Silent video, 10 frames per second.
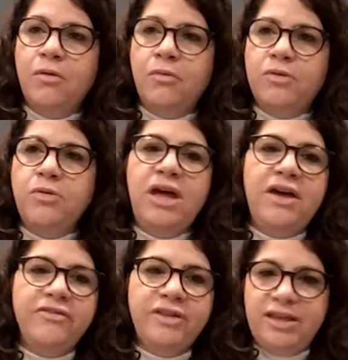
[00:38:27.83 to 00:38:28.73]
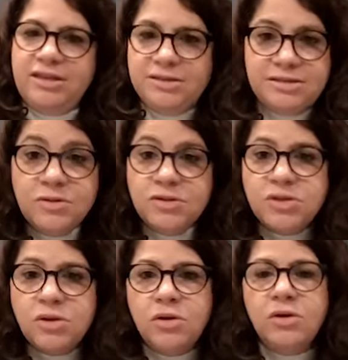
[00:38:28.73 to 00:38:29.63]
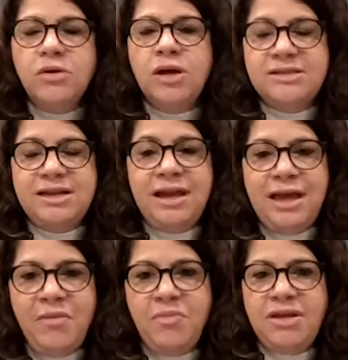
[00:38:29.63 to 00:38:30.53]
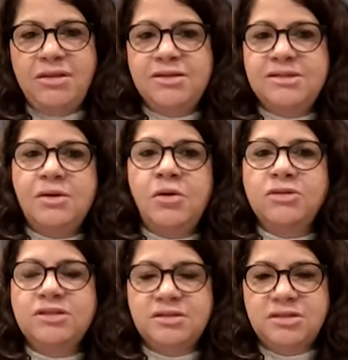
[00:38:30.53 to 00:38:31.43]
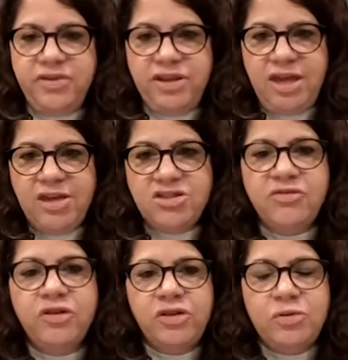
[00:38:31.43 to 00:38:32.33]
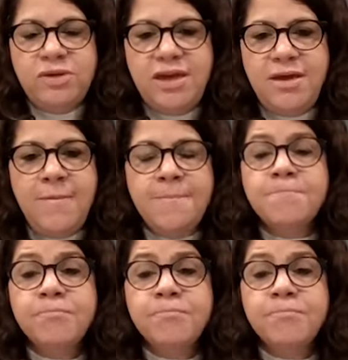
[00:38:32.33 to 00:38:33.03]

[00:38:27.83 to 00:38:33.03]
We do have like a CILSO is a lab that does all the certification for UK.